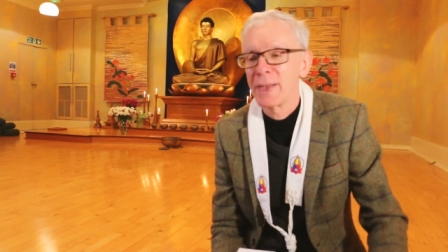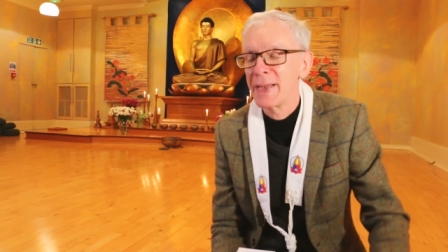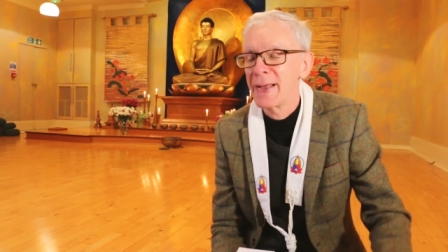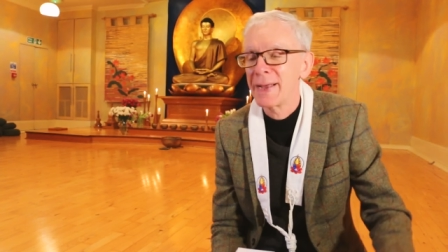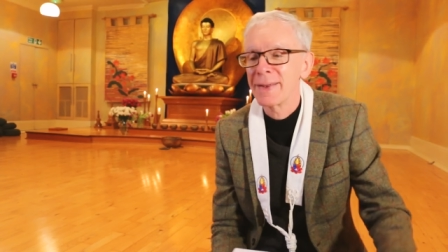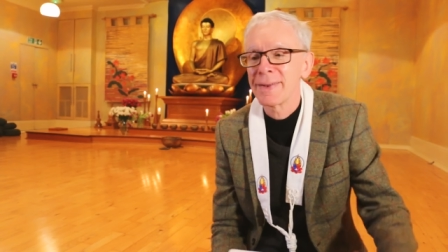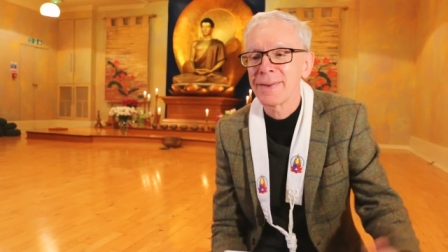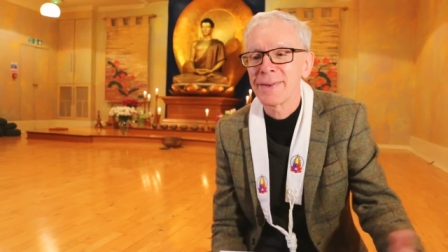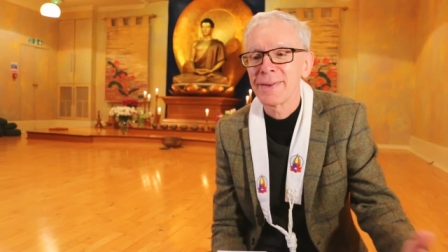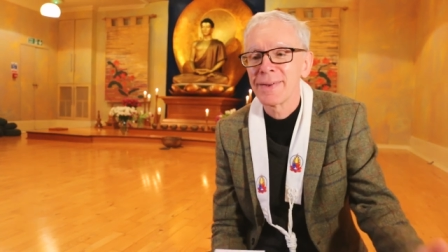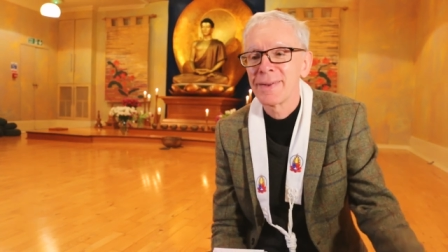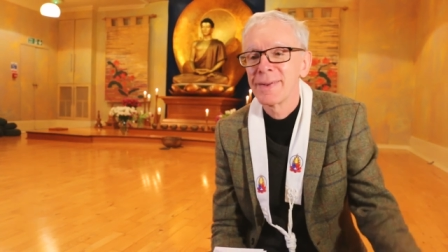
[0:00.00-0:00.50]

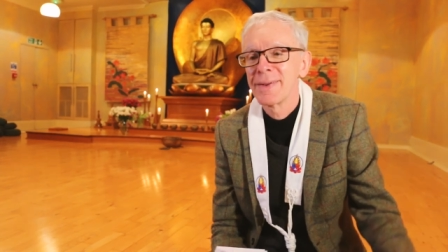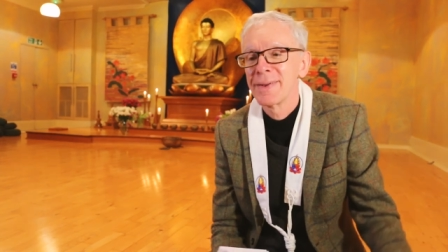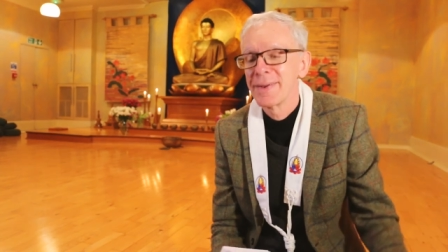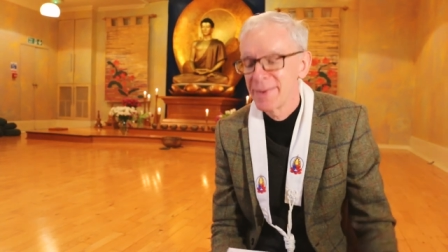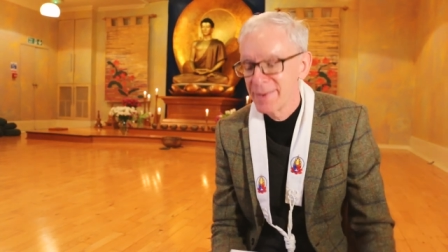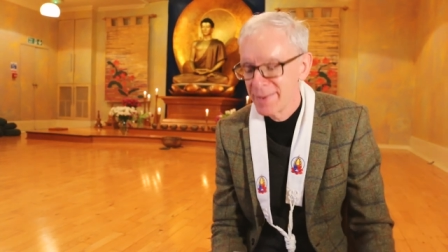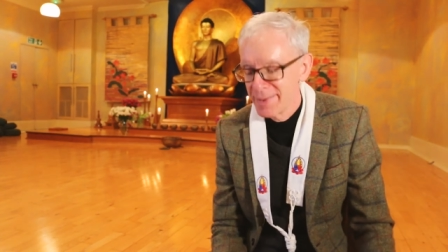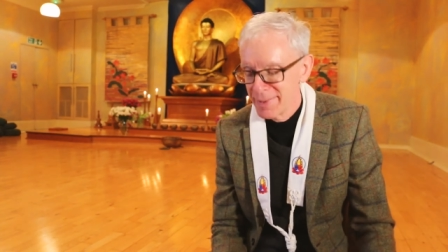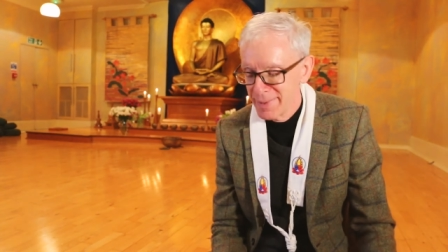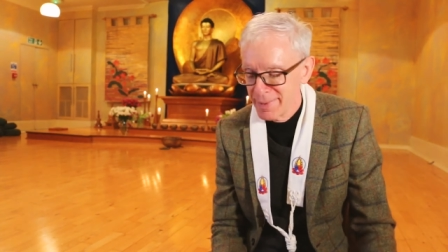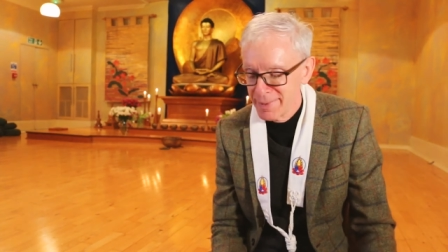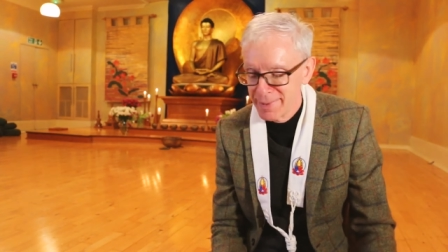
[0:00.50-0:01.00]
Let's
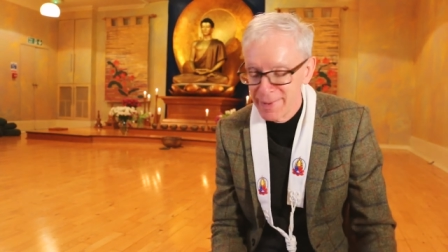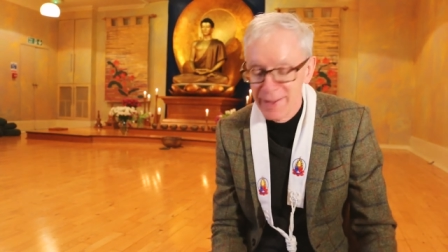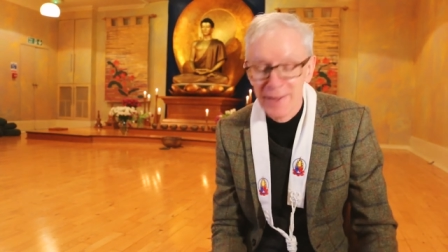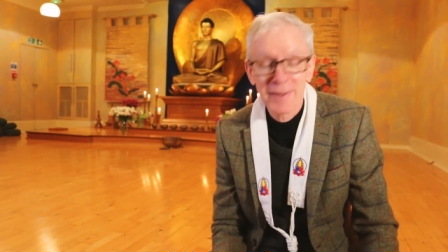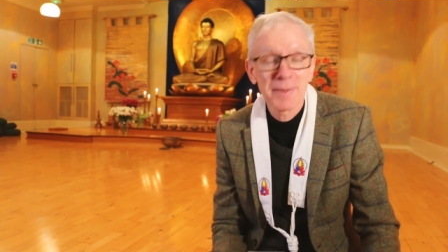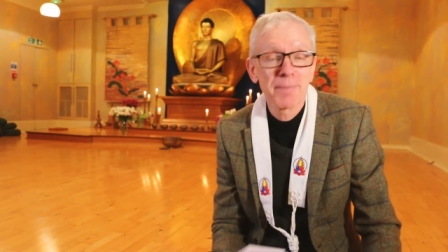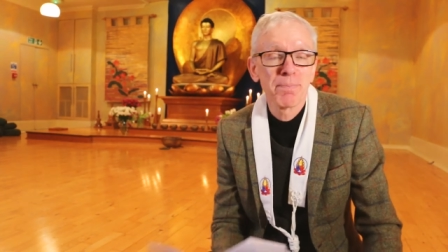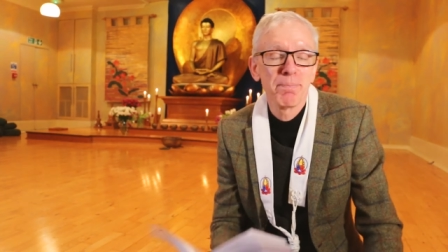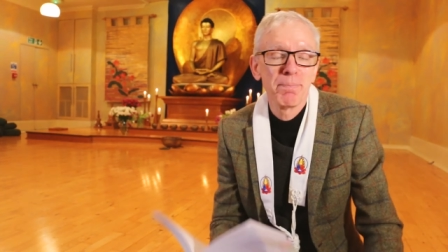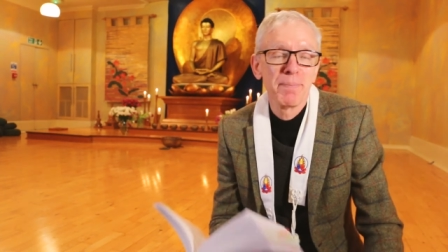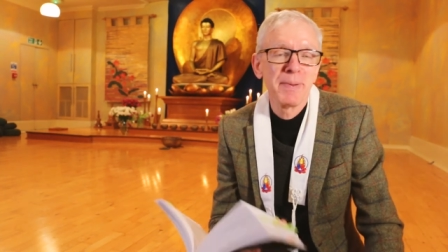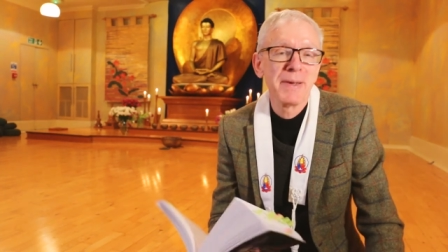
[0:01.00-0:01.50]

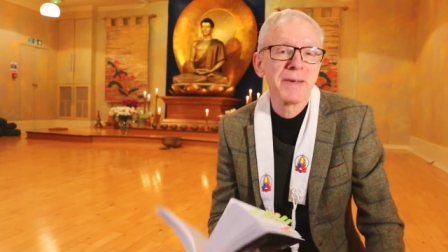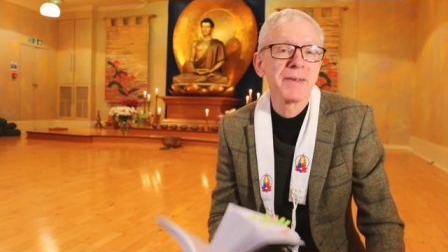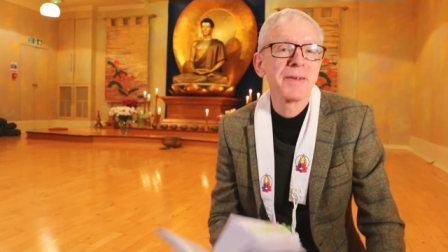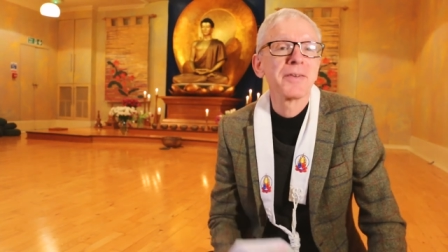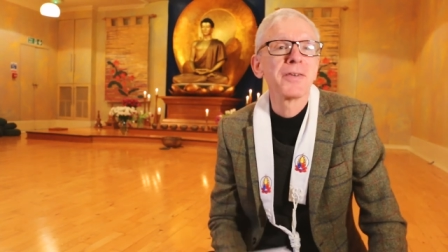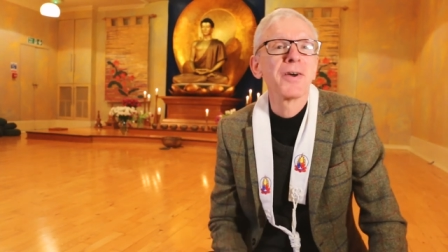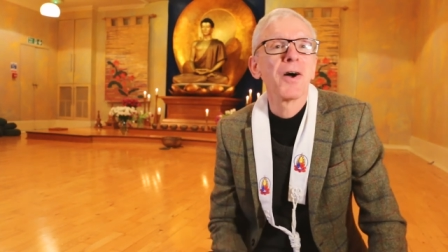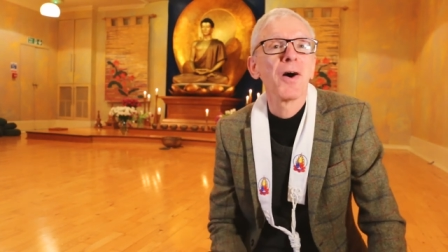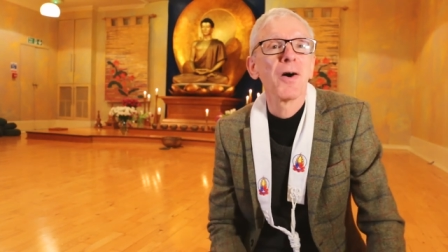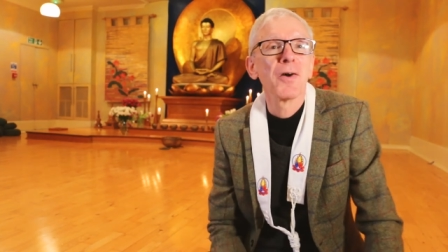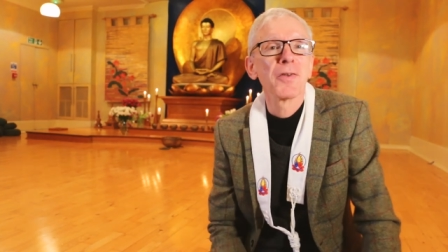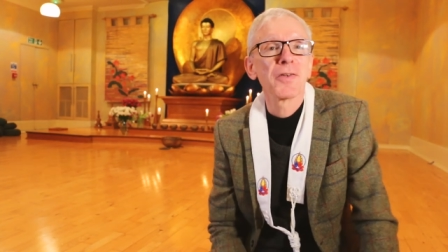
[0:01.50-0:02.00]
be at a
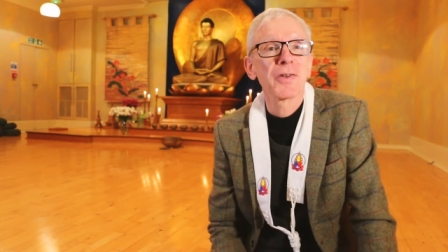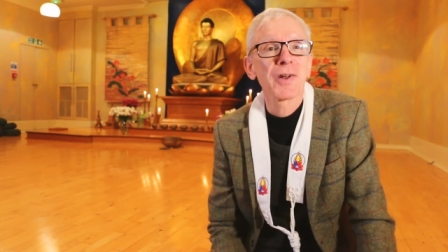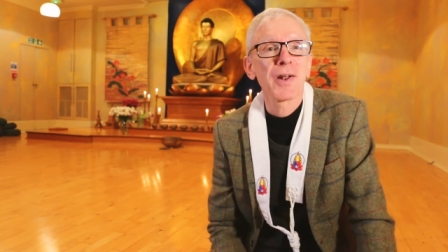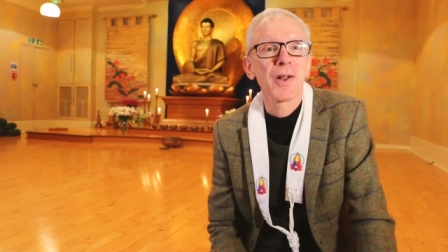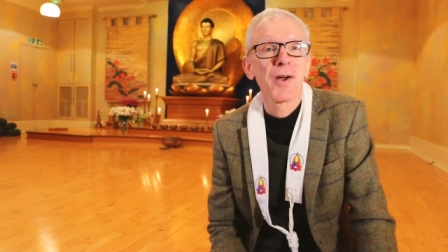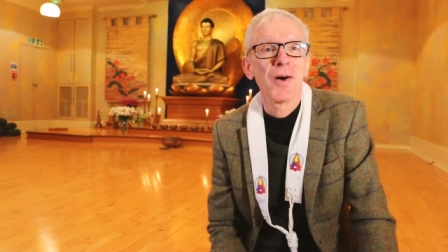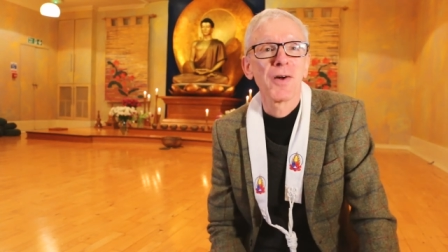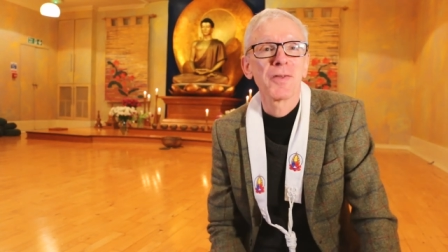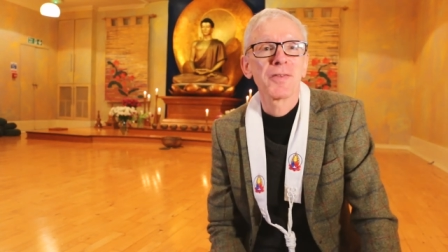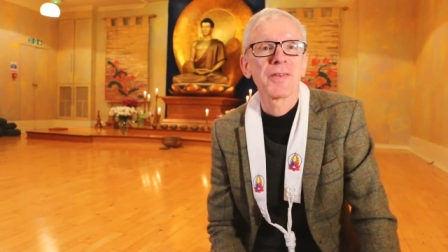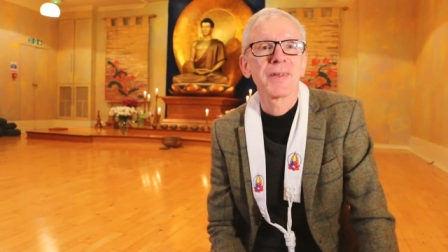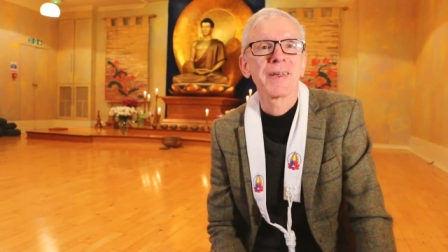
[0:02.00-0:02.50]
dance
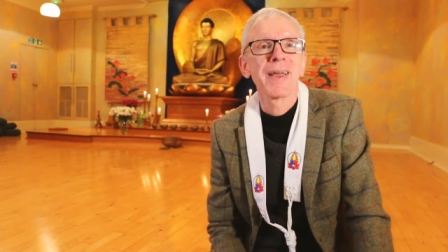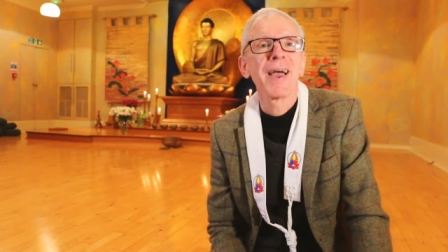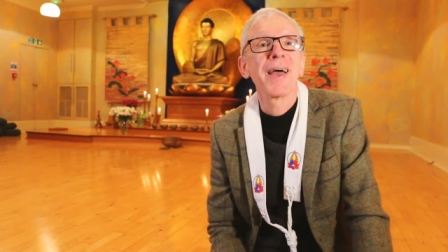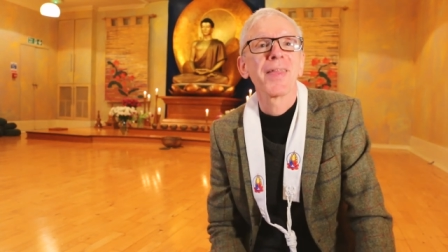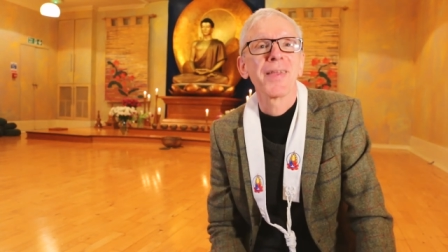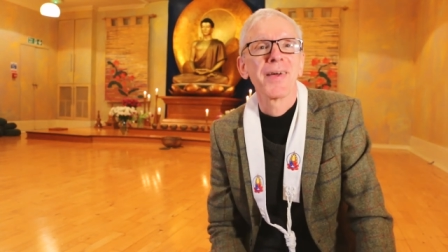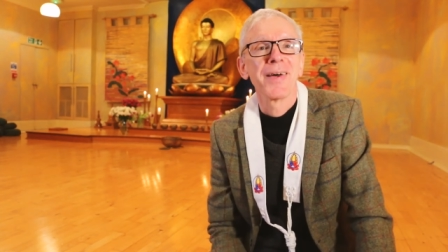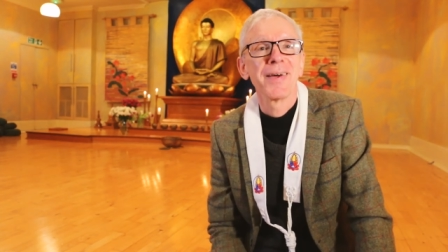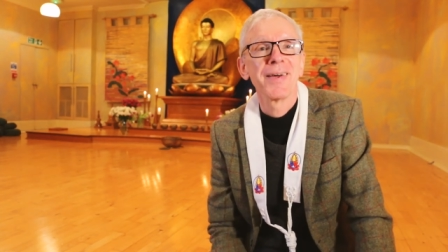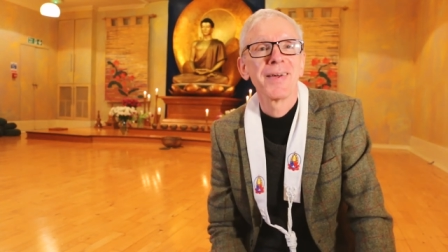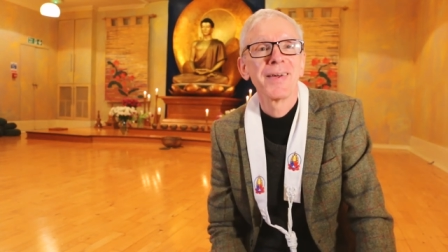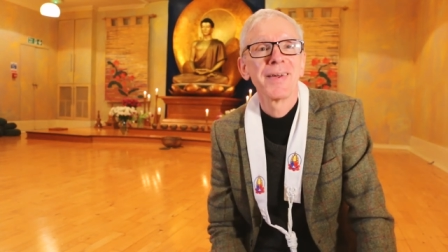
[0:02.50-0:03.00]
class
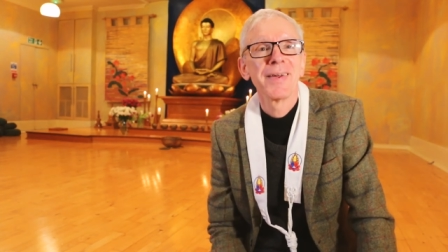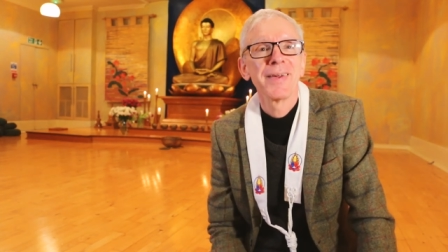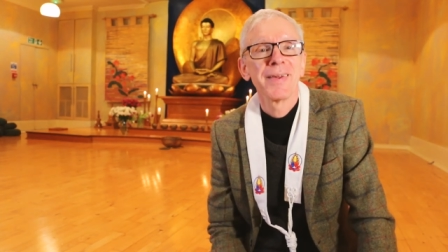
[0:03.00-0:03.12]
together